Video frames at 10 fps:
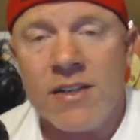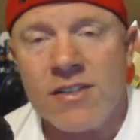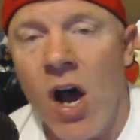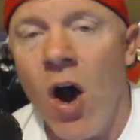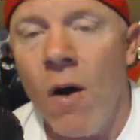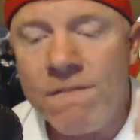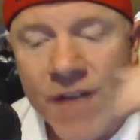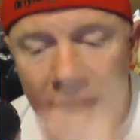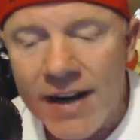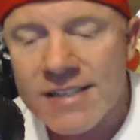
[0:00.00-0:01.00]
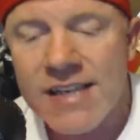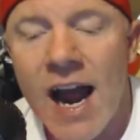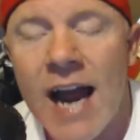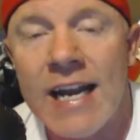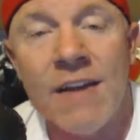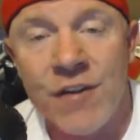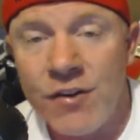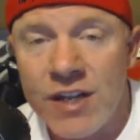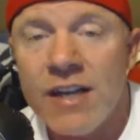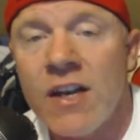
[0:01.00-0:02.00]
So very excited. If
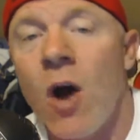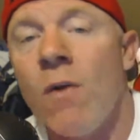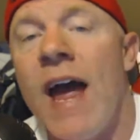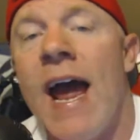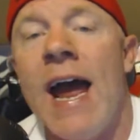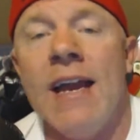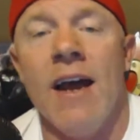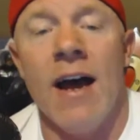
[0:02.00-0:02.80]
you didn't know that,